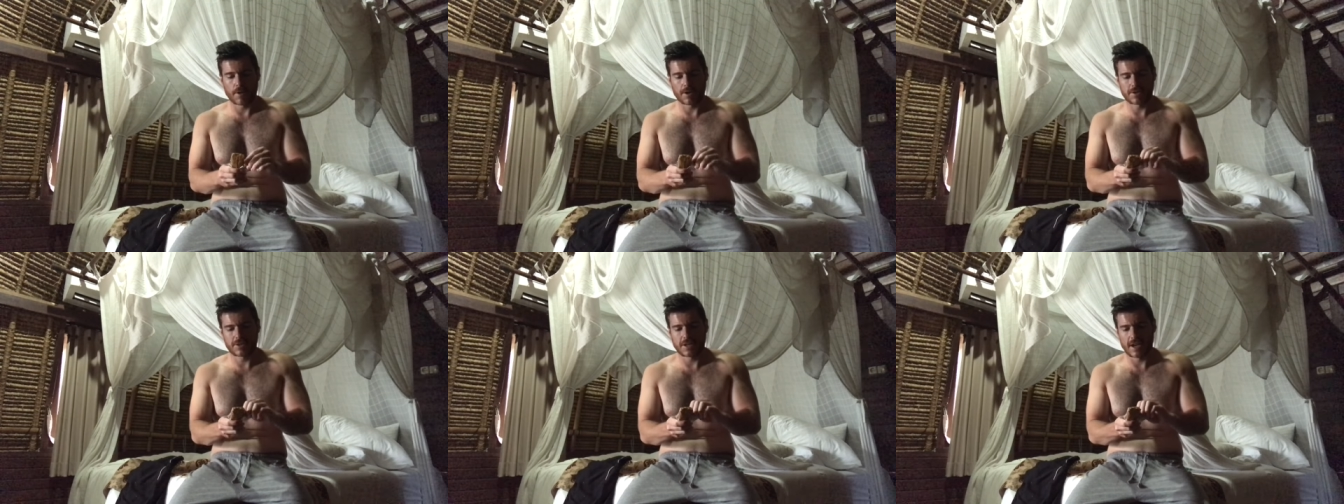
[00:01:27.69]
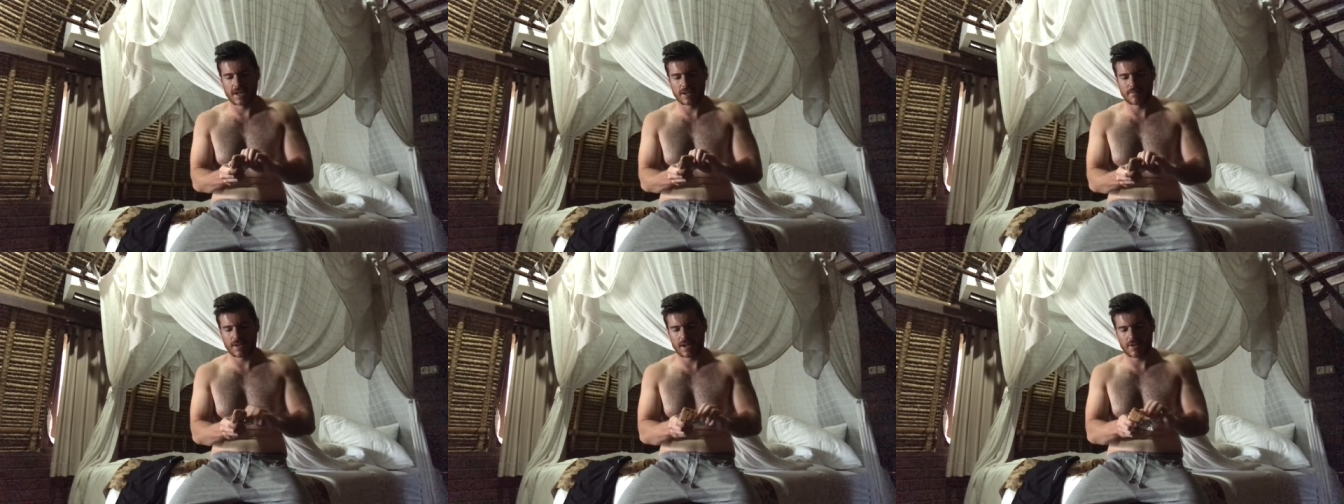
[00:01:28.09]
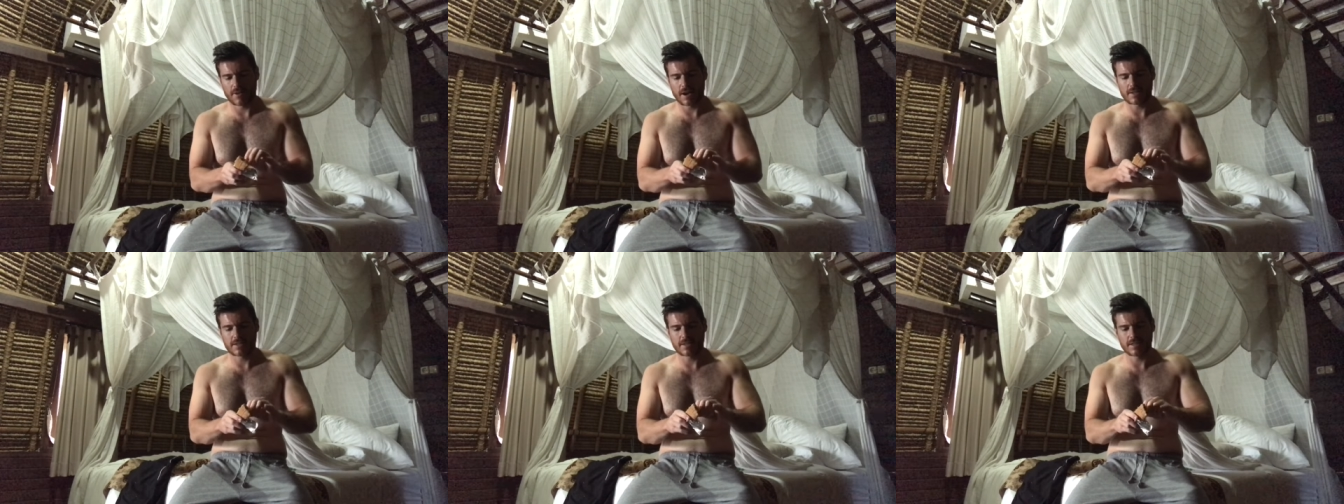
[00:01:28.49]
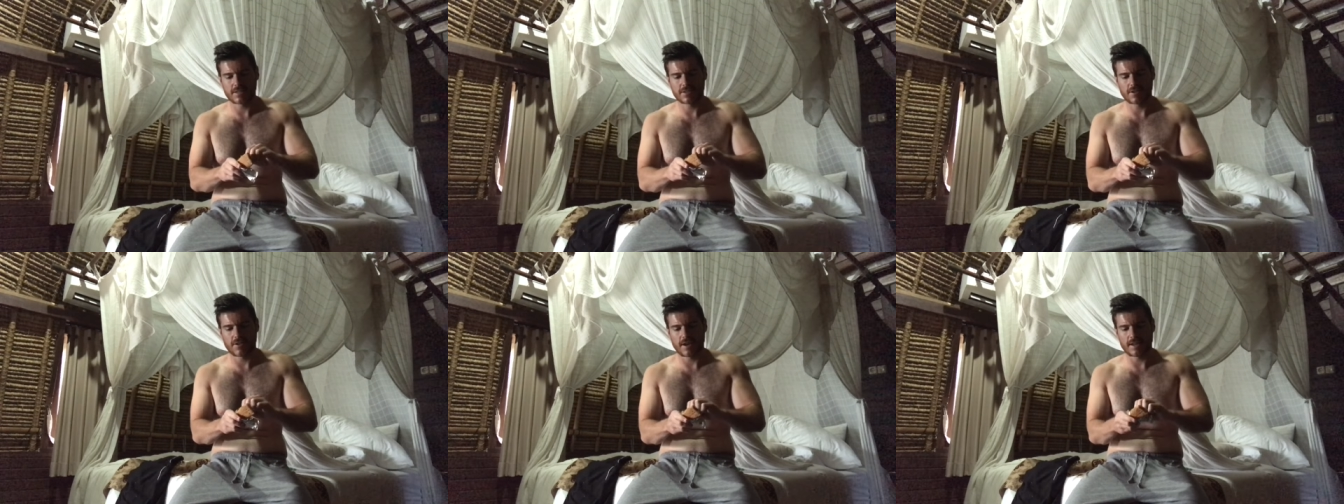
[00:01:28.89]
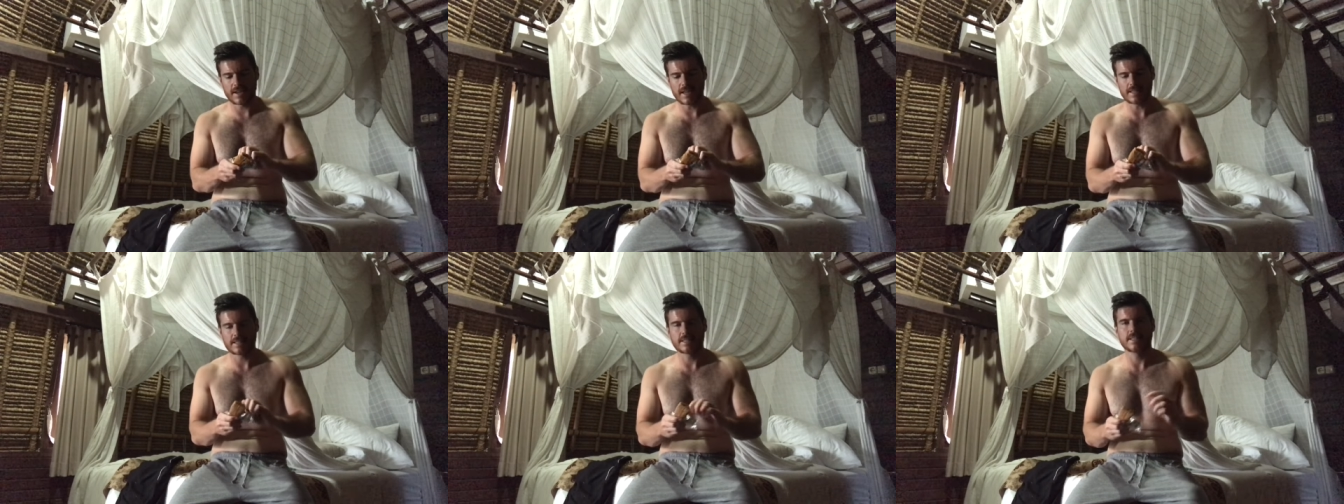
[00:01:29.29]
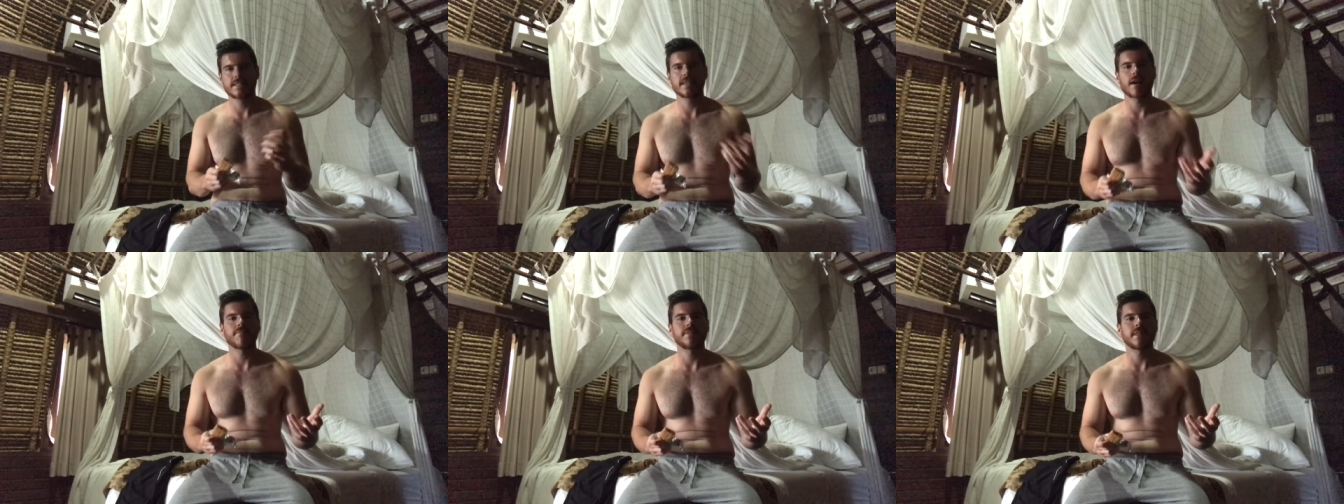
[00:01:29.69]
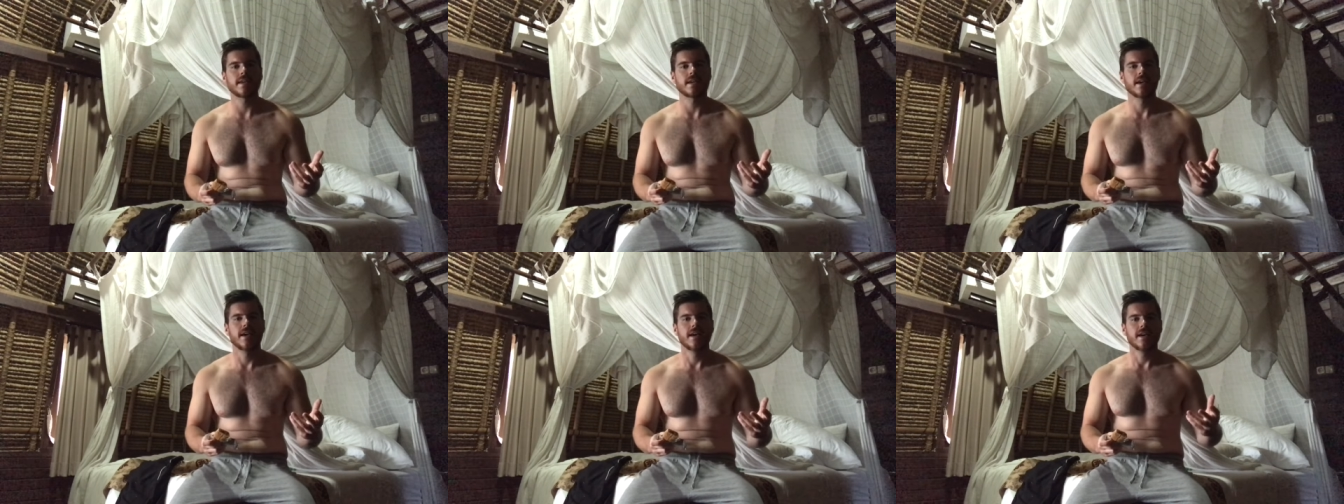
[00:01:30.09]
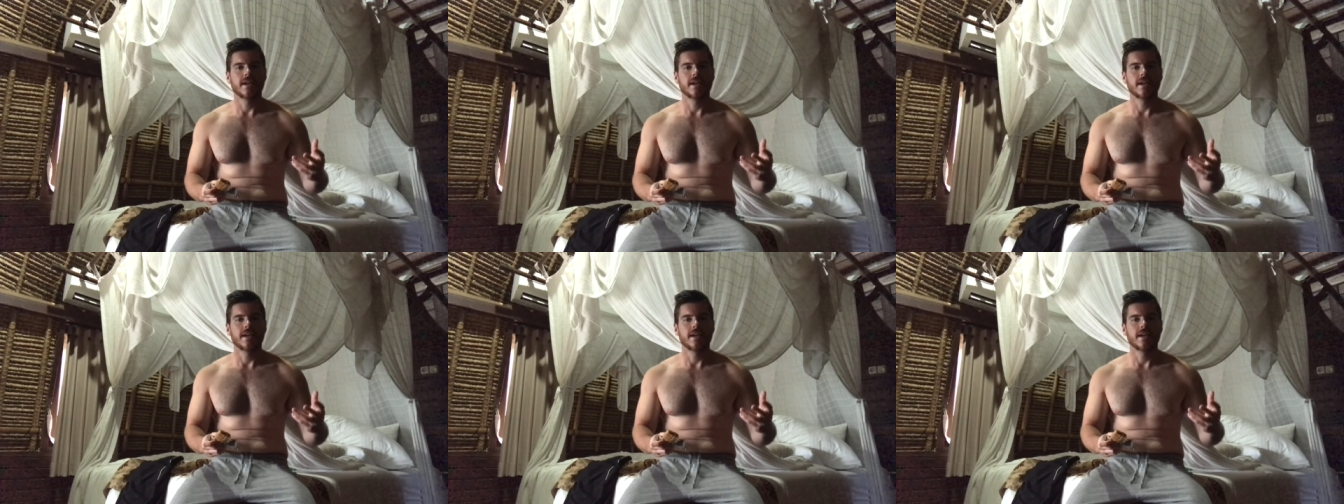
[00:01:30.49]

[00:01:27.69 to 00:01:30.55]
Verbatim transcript: branch chain amino acids, so I need something